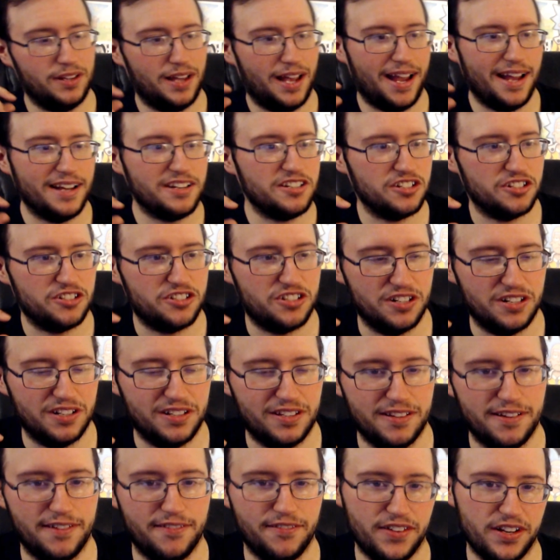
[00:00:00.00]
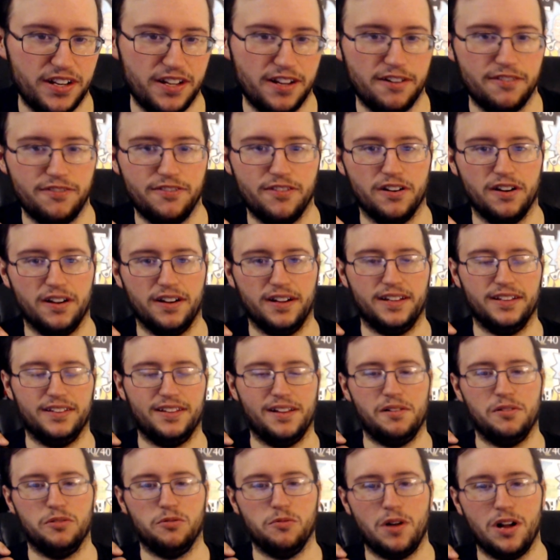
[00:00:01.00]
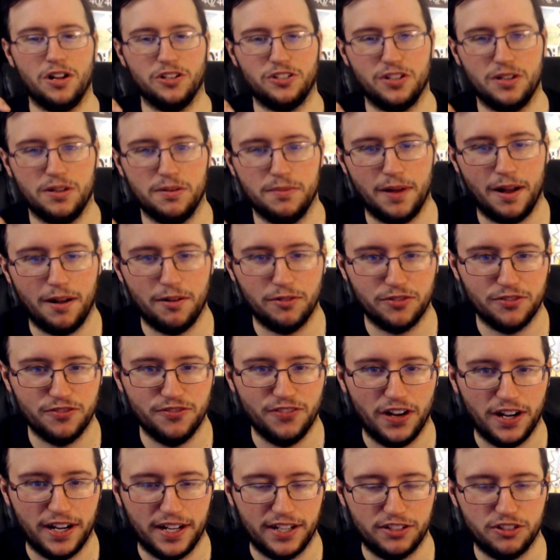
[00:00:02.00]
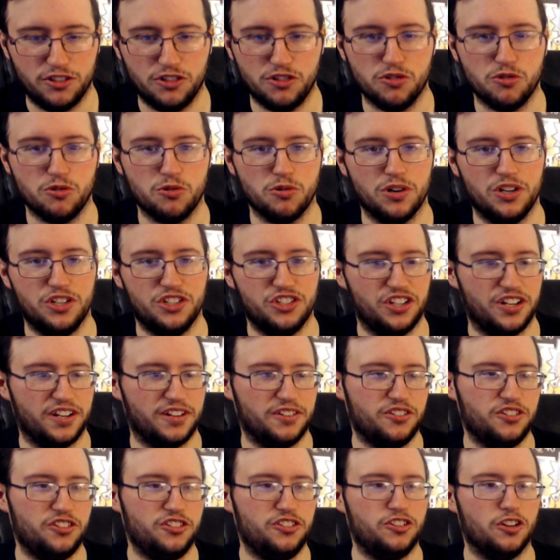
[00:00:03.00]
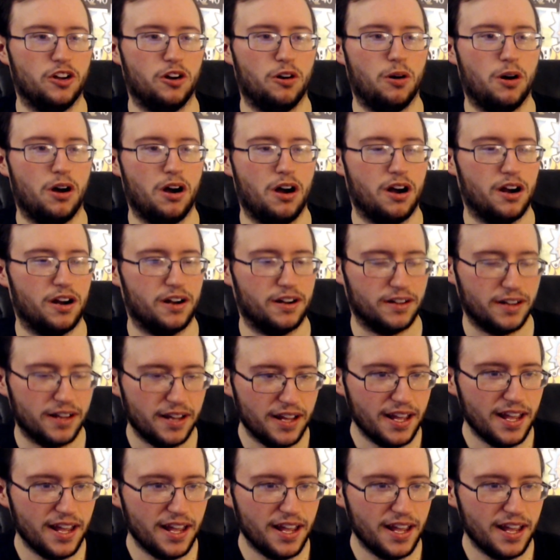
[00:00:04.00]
I actually should have did a video for it, because I was watching them and I was fucking cringing so hard.